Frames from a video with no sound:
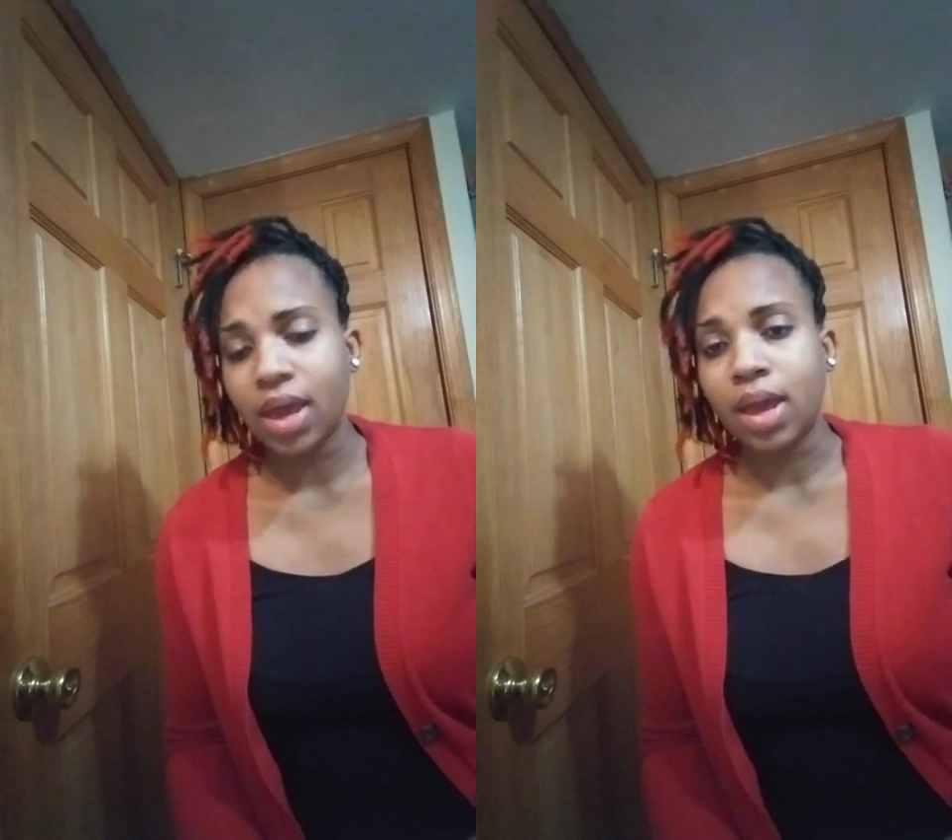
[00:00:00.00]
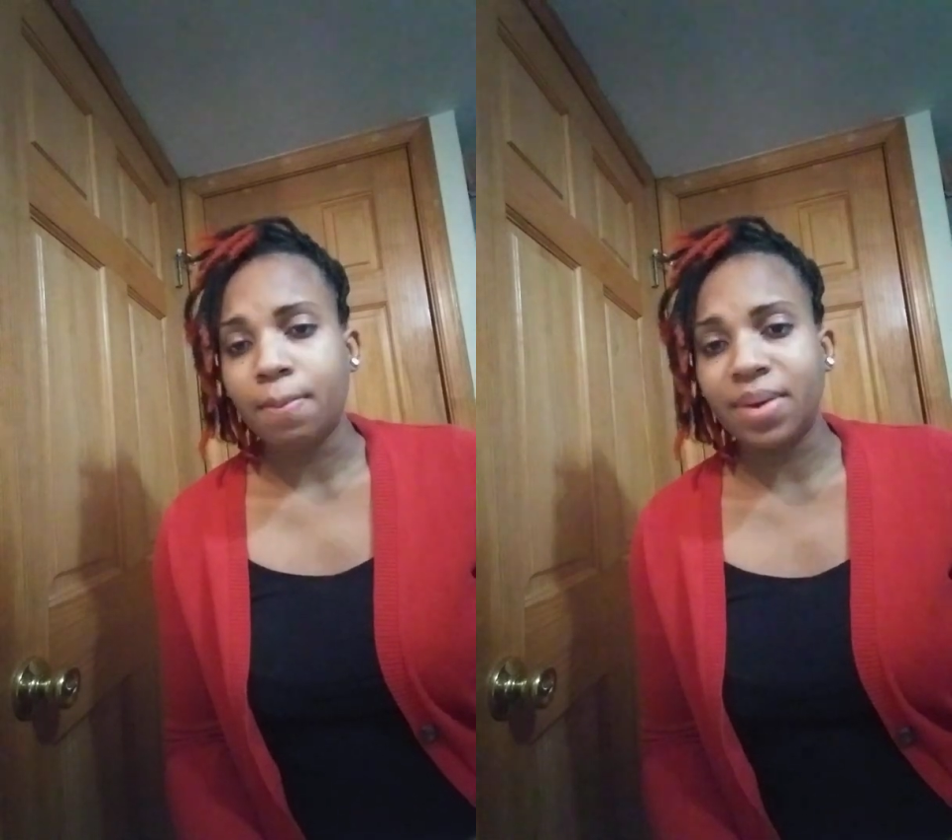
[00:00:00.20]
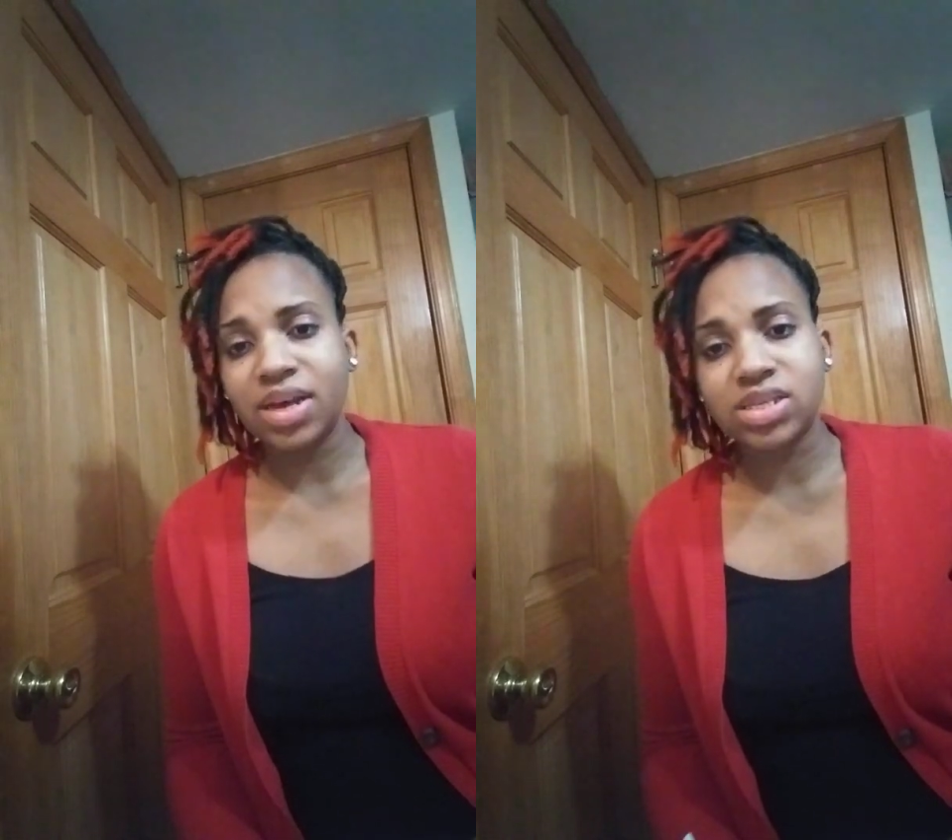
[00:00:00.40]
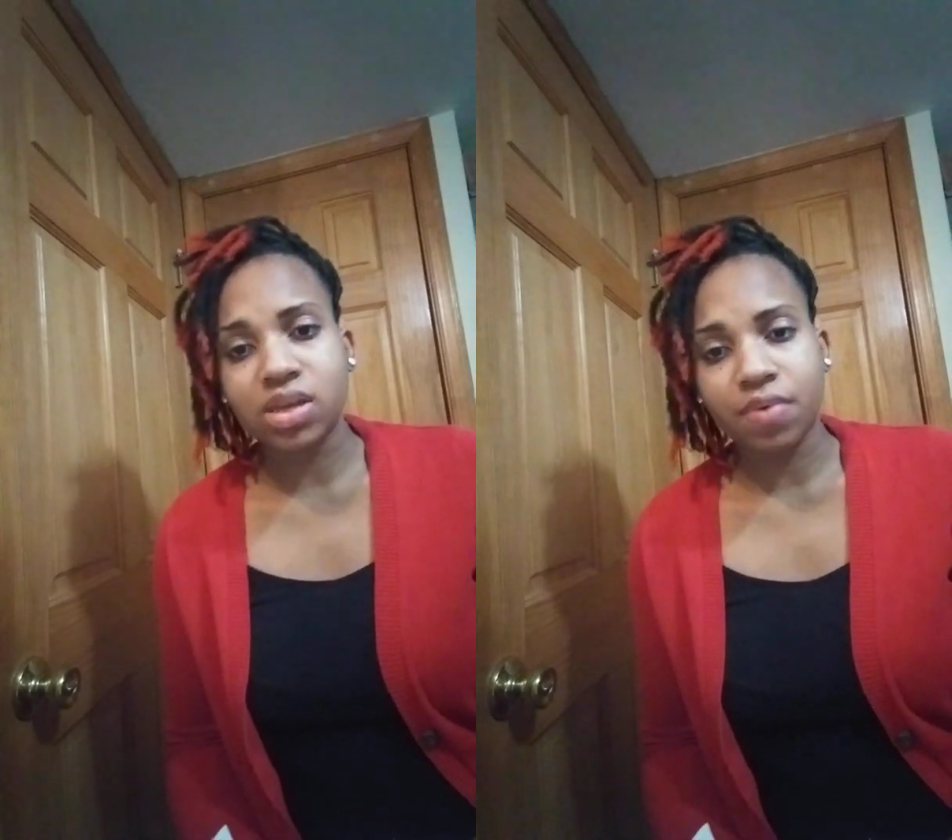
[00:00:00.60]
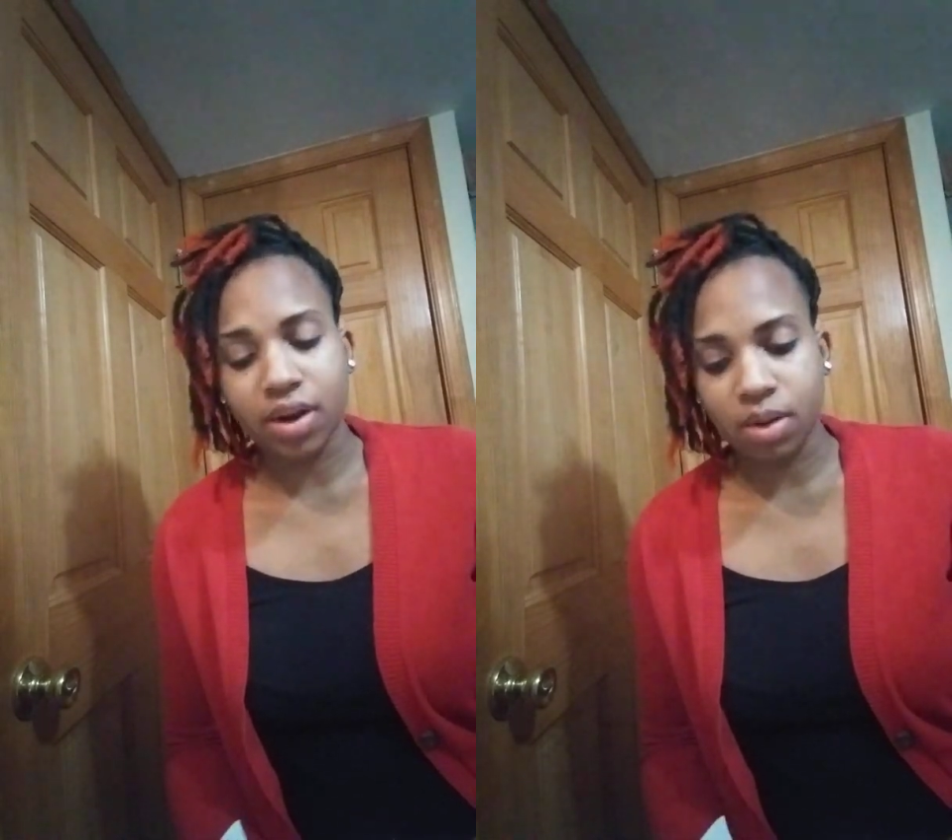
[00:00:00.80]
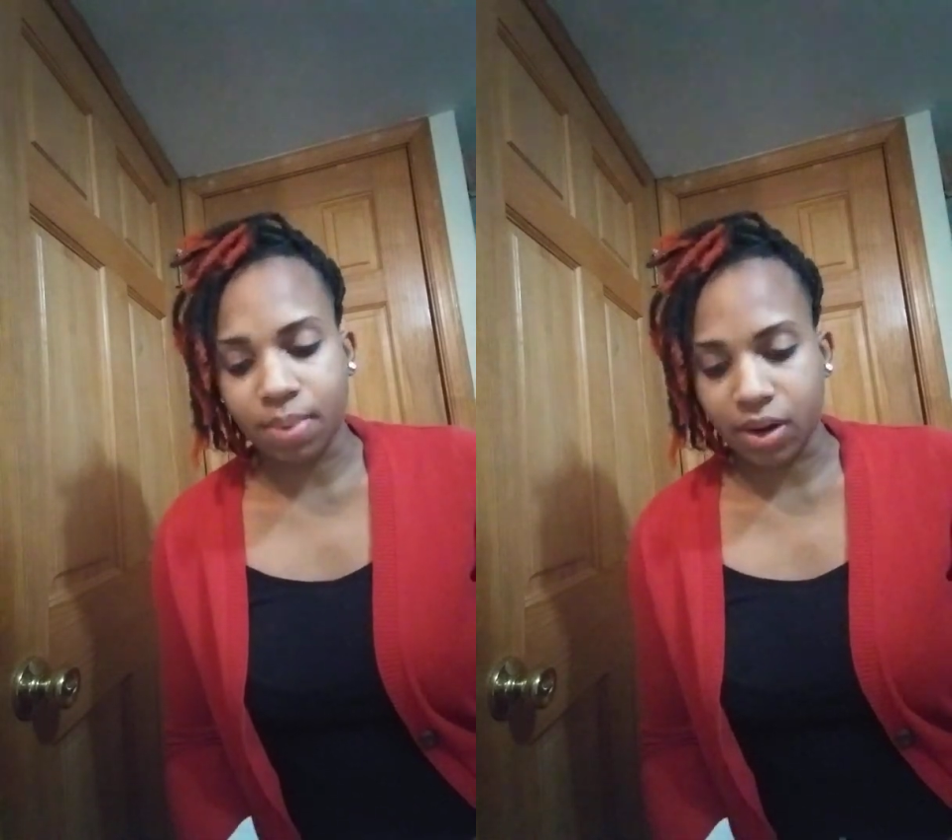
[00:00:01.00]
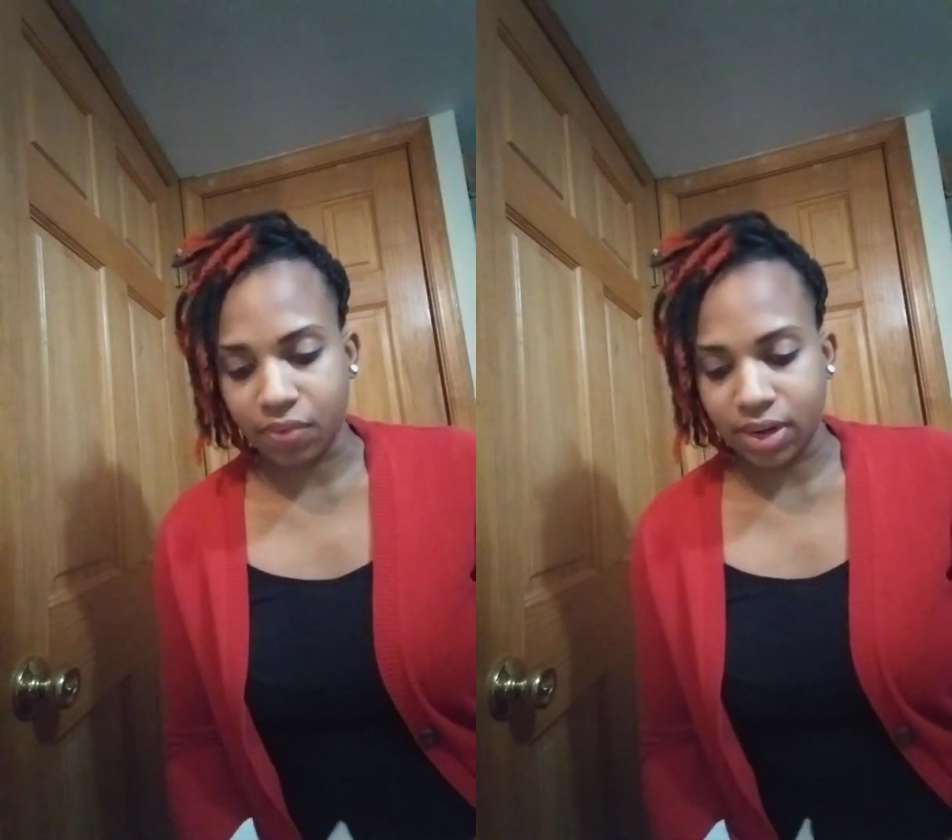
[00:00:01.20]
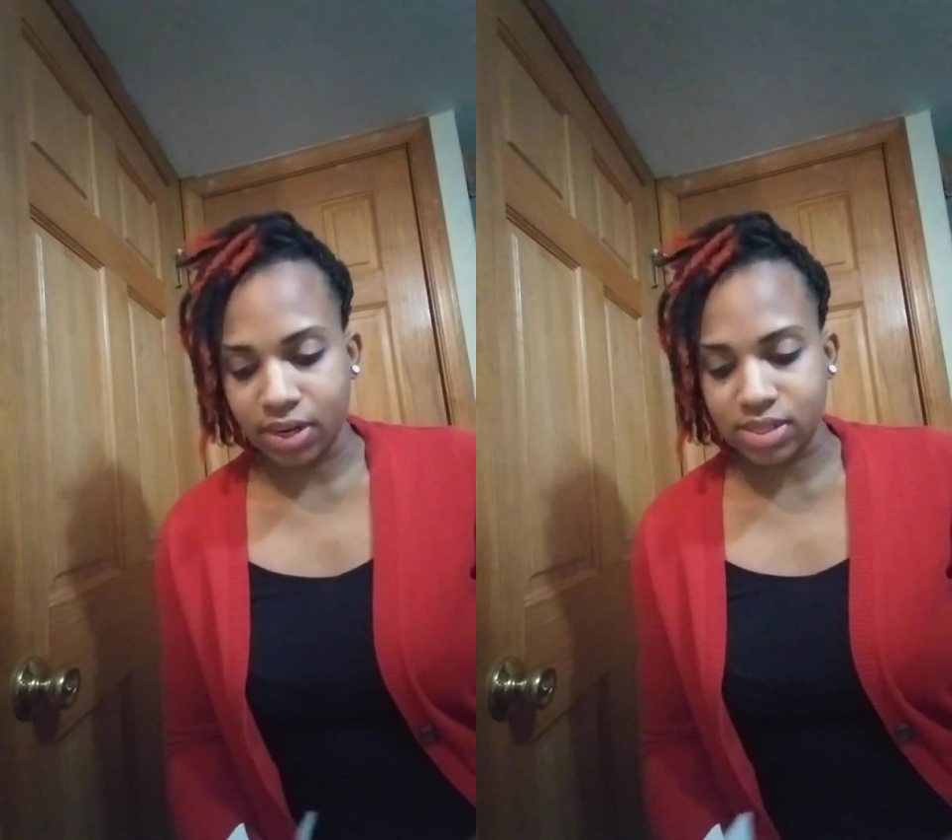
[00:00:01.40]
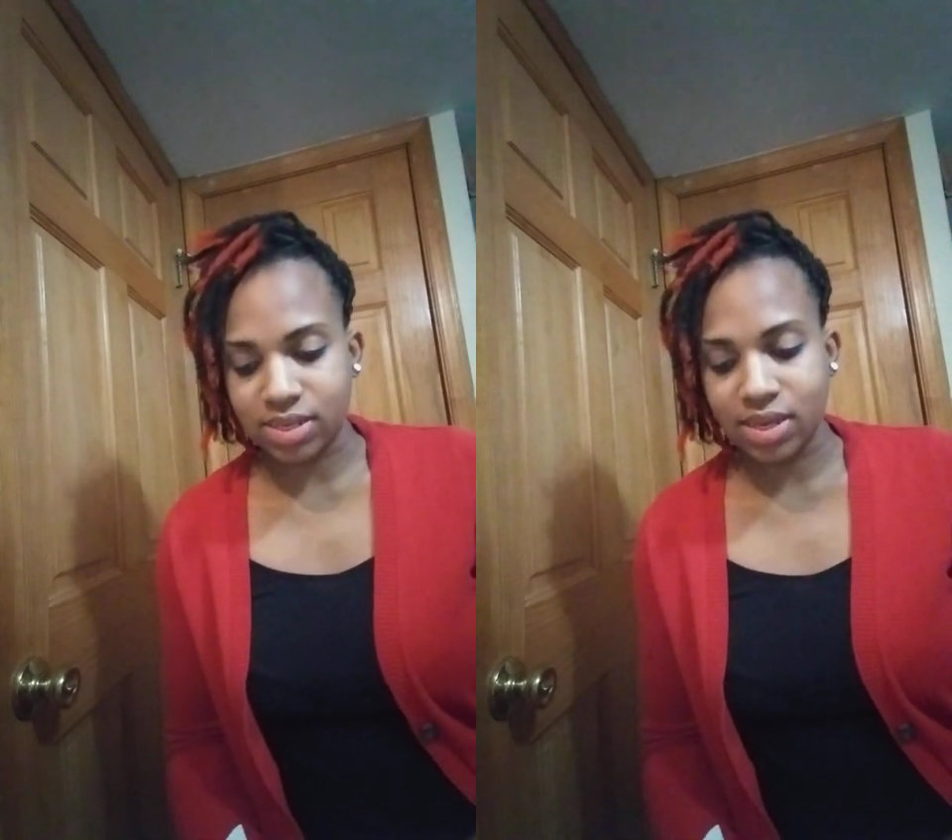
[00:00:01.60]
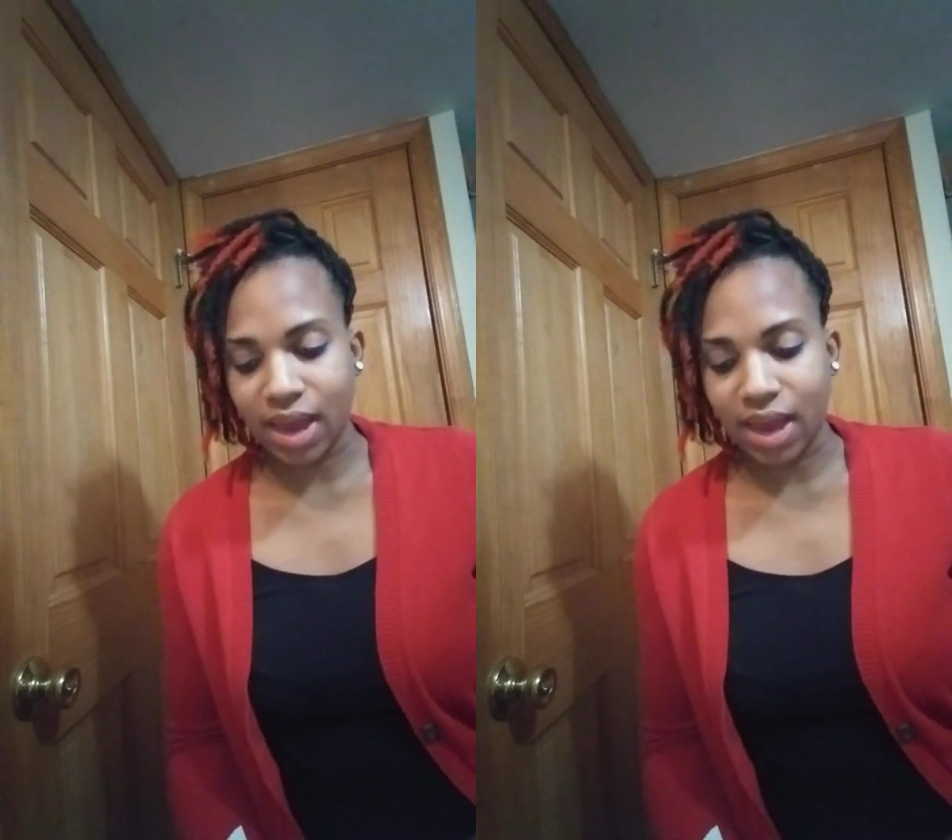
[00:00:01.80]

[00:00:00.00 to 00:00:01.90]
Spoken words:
being surrounded by greatness.